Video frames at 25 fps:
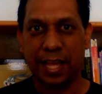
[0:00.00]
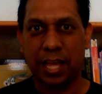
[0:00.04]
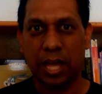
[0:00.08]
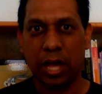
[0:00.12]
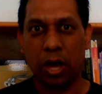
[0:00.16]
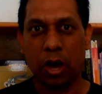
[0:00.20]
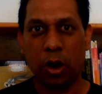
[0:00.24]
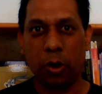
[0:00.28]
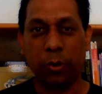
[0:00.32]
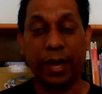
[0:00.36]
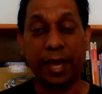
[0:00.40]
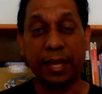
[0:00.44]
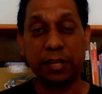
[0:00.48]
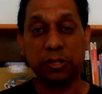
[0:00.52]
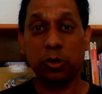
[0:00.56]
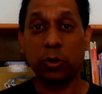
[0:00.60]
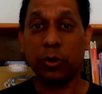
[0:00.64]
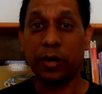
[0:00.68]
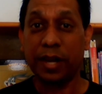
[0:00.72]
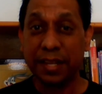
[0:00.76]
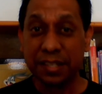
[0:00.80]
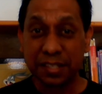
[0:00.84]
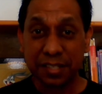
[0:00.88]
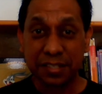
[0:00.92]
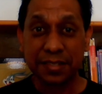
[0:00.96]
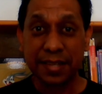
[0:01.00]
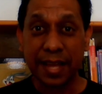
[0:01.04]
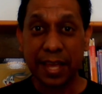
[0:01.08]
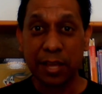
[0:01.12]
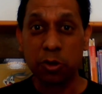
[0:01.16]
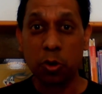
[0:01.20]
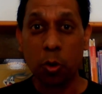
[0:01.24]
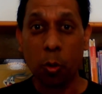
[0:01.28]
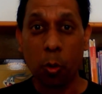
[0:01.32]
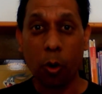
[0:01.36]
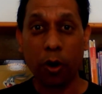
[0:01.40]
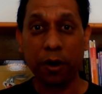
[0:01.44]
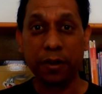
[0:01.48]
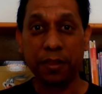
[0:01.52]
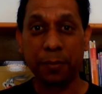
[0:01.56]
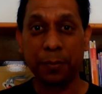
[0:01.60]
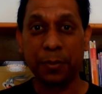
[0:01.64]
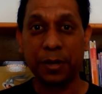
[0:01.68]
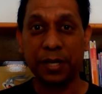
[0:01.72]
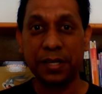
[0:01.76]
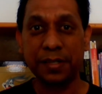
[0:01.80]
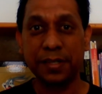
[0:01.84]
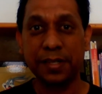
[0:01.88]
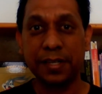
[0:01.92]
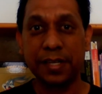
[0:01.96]
Okay, so let's just say you won the
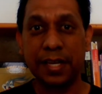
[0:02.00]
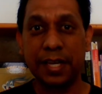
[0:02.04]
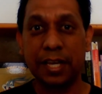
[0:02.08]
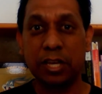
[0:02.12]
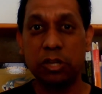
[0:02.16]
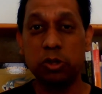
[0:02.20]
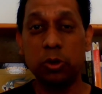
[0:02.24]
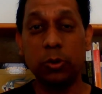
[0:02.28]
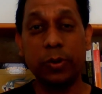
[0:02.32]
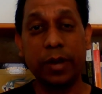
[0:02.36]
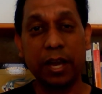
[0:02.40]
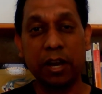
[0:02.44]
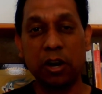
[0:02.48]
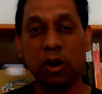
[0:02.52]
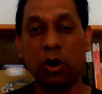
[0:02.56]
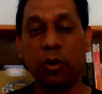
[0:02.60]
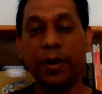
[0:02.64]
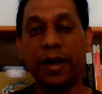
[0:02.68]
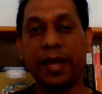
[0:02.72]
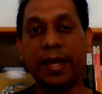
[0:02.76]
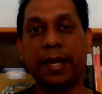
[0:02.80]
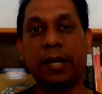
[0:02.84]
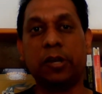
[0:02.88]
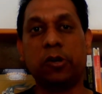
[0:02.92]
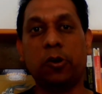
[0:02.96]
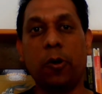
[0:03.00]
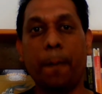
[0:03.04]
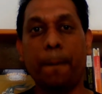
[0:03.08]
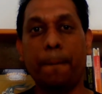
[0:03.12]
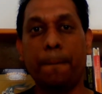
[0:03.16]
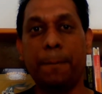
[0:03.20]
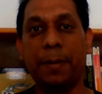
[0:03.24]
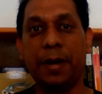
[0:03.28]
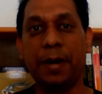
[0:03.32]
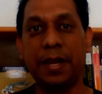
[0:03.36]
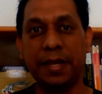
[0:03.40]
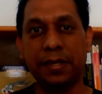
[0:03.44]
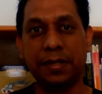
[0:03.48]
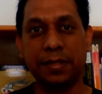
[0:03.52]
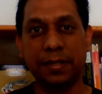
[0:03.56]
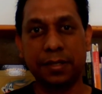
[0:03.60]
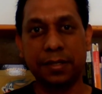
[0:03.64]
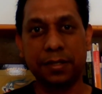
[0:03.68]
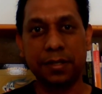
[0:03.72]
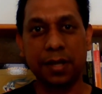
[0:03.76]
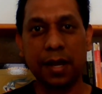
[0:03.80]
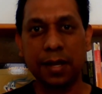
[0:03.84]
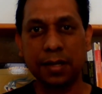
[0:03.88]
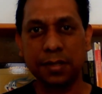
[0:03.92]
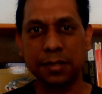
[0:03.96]
bid. You can go ahead and complete the
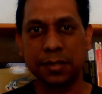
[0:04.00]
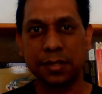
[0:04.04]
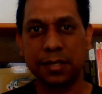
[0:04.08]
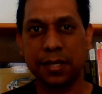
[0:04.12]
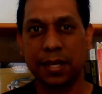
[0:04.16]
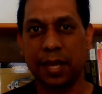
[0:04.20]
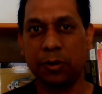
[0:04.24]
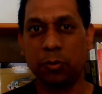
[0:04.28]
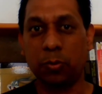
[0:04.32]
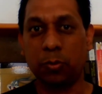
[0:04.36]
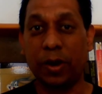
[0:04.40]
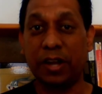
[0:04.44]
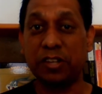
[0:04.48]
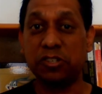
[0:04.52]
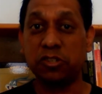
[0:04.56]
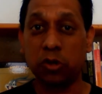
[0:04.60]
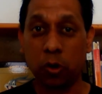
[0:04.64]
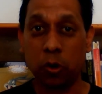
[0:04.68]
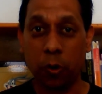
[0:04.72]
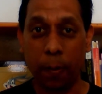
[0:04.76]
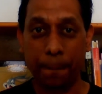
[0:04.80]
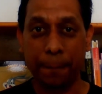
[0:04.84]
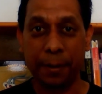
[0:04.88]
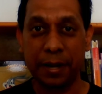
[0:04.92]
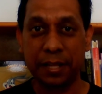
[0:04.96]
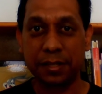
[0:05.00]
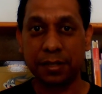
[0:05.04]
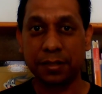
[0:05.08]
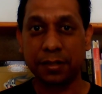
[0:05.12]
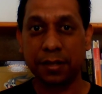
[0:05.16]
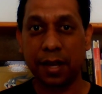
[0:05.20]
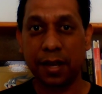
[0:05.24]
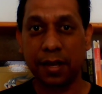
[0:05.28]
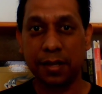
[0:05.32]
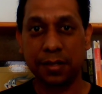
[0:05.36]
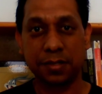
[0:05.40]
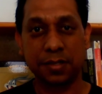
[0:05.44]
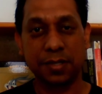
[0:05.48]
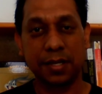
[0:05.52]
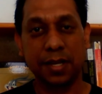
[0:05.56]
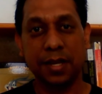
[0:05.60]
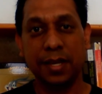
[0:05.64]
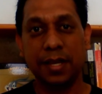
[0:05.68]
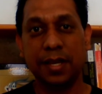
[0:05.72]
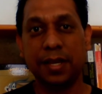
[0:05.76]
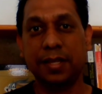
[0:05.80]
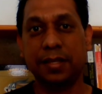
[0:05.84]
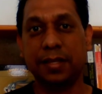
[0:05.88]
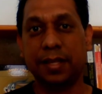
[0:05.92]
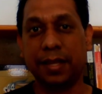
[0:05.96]
task, and once you complete the task,
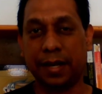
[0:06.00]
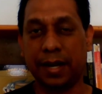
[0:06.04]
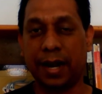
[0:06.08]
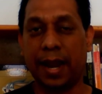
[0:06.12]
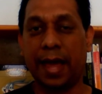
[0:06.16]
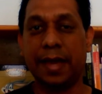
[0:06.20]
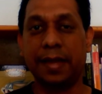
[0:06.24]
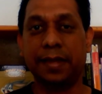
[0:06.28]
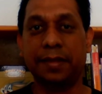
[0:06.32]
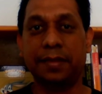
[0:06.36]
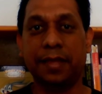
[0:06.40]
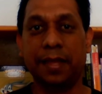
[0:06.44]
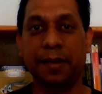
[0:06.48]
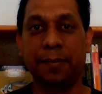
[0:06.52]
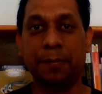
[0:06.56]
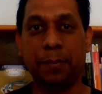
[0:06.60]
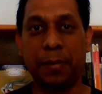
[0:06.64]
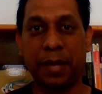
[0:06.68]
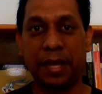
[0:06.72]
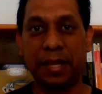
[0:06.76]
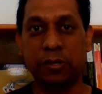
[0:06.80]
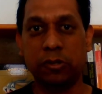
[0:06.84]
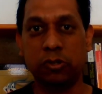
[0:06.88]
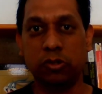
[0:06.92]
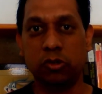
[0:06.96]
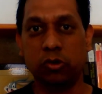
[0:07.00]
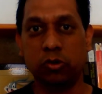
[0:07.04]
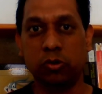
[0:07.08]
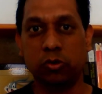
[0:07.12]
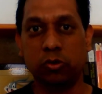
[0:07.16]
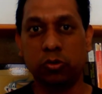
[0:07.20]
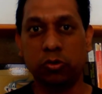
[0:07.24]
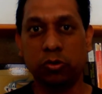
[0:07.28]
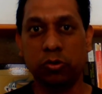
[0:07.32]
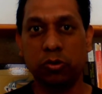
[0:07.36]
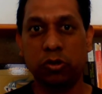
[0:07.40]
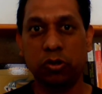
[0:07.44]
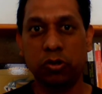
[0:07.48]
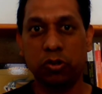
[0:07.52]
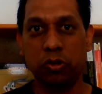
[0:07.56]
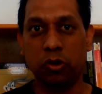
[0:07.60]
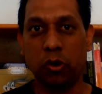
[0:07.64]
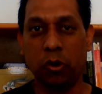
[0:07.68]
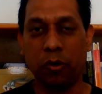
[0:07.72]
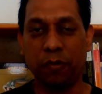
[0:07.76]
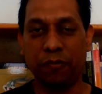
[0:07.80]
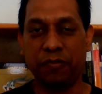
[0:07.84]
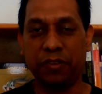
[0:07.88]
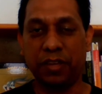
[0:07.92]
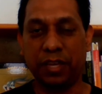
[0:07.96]
the client then pays you your
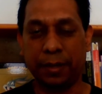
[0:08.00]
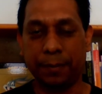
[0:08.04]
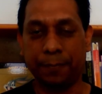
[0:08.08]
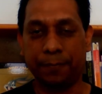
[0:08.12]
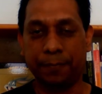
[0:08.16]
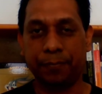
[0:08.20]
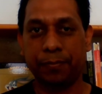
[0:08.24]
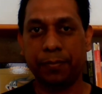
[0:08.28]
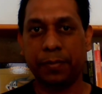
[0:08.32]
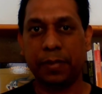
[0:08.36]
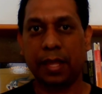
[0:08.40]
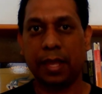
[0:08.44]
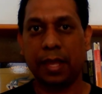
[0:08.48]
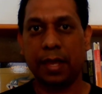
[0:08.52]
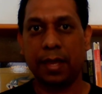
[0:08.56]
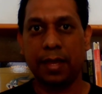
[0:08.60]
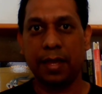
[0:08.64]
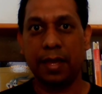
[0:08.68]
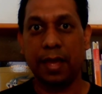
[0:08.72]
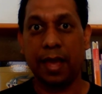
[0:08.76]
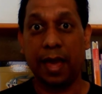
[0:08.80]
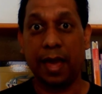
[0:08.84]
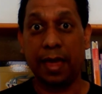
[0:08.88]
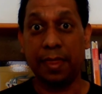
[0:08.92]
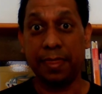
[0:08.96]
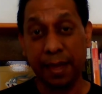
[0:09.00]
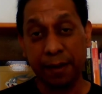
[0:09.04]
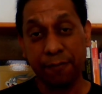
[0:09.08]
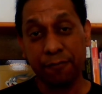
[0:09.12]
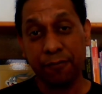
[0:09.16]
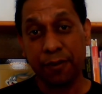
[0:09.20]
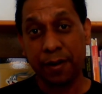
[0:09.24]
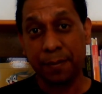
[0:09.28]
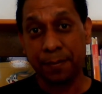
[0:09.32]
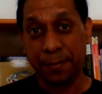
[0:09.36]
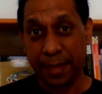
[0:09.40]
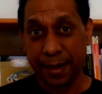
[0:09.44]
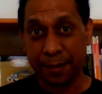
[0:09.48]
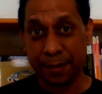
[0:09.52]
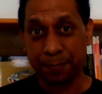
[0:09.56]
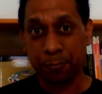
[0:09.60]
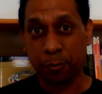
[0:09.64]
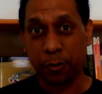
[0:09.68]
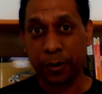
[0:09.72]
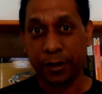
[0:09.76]
fee. And then from that point